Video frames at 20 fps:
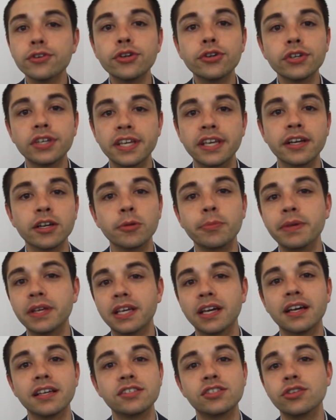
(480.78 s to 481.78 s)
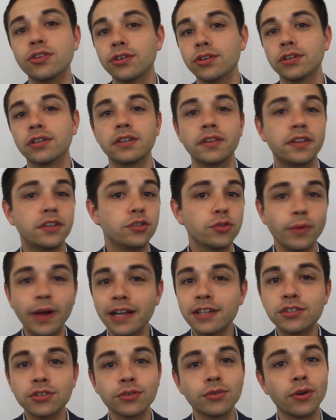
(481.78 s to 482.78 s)
you're here because you're the
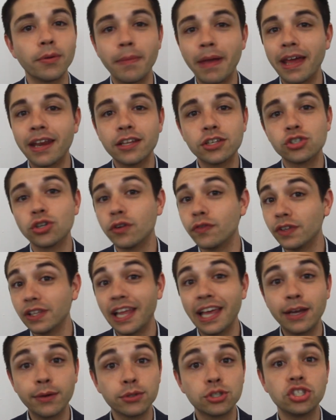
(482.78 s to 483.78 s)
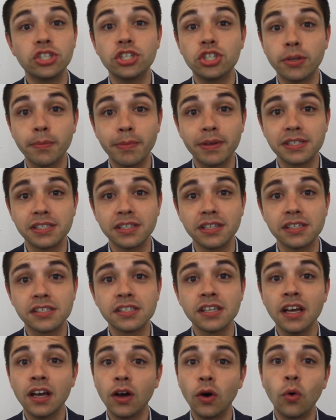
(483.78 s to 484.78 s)
director or manager of a language teaching
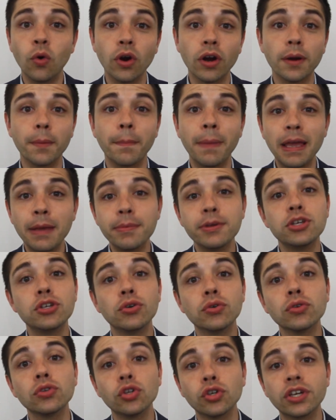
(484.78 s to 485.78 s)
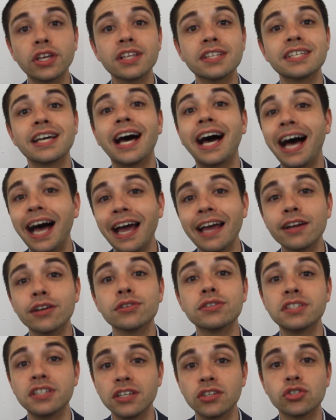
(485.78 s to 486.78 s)
business, or maybe you're looking to hire
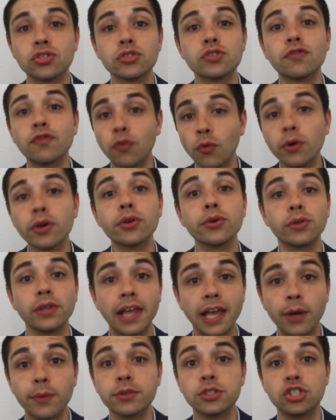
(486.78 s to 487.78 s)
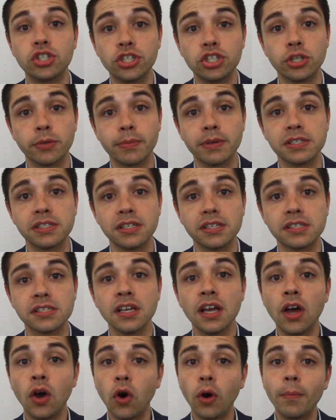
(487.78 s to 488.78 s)
teachers for your language teaching business,
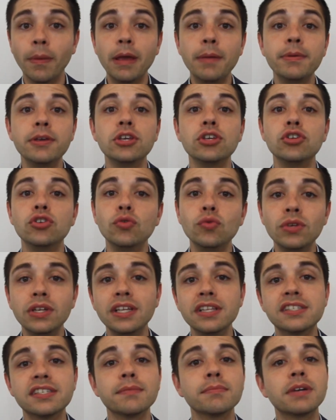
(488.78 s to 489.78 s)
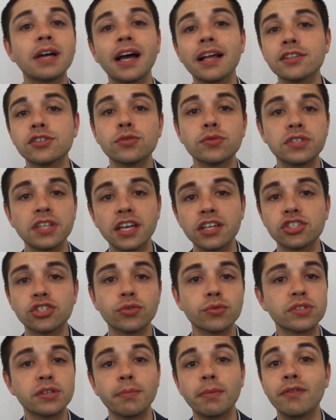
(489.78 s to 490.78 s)
or maybe you need some consultation
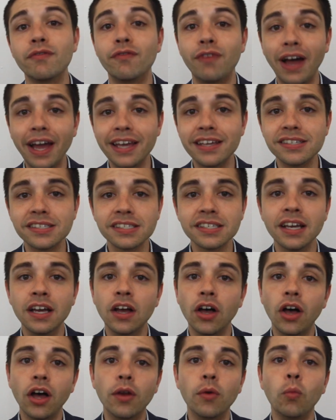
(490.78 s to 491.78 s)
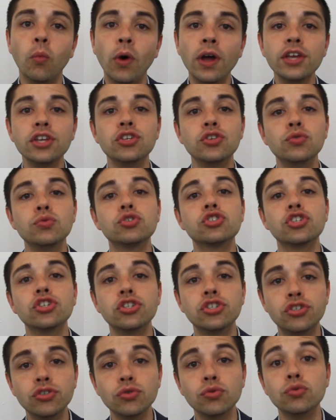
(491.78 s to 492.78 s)
or some advice on what you
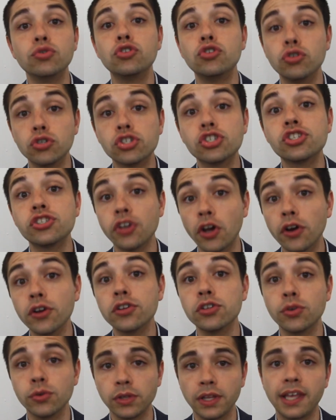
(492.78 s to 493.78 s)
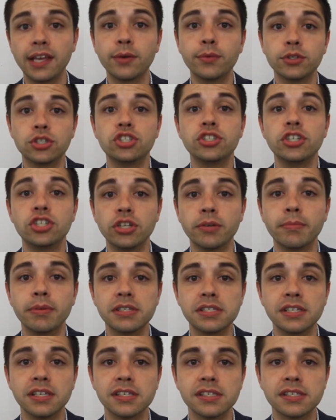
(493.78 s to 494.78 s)
should do to start your language teaching
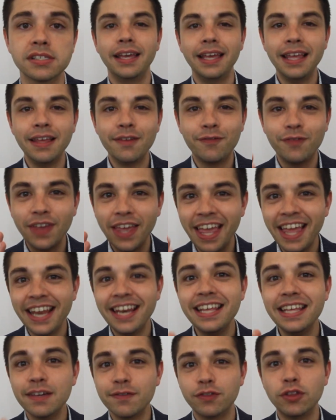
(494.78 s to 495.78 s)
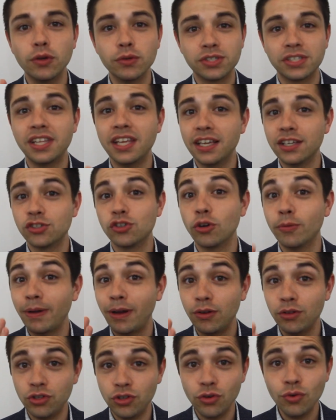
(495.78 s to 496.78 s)
business, if any of those things are
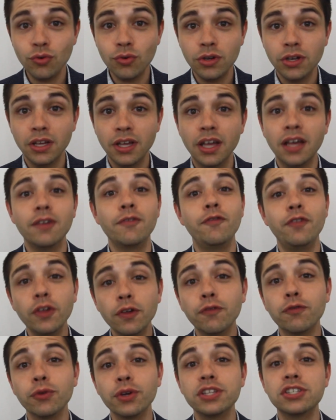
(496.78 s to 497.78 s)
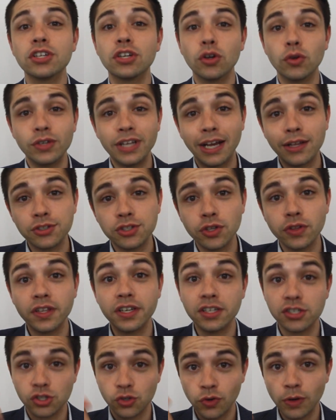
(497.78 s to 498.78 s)
about you, feel free to go down to the
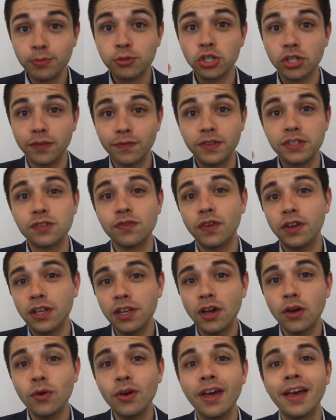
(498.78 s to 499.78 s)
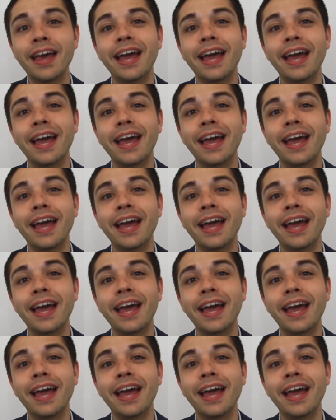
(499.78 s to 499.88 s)
description of this video